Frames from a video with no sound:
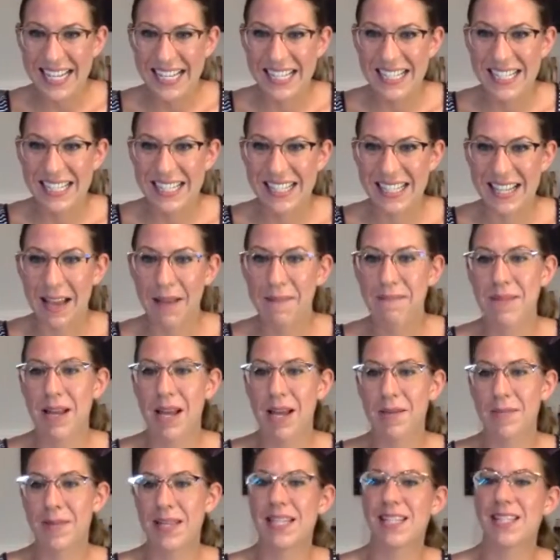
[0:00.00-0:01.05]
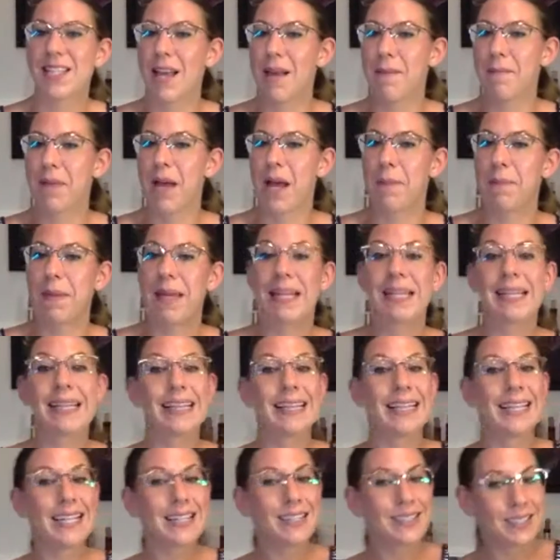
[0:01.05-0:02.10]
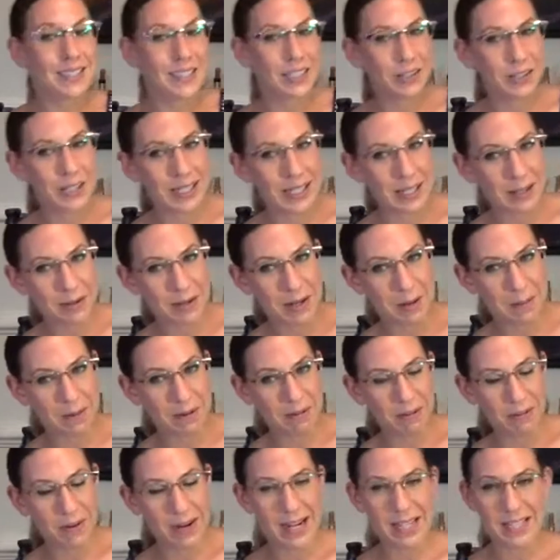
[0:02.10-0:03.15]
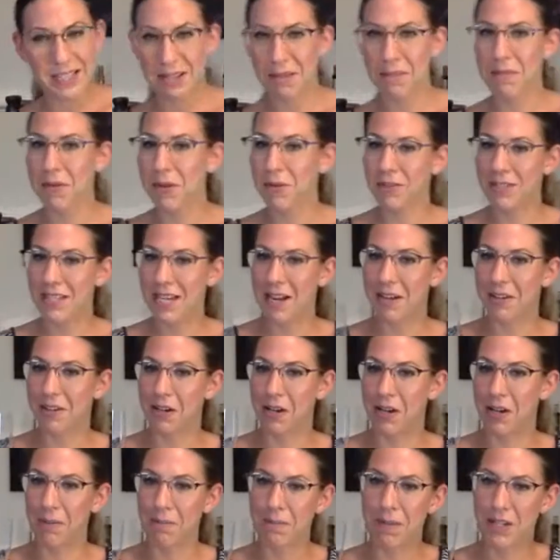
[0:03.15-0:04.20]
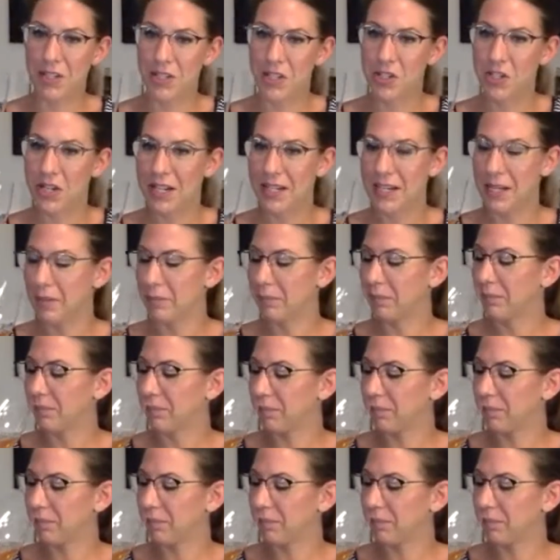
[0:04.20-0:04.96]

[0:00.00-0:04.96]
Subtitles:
Some mom and some pop at least agree that number 4 has the most alcohol. About to try now.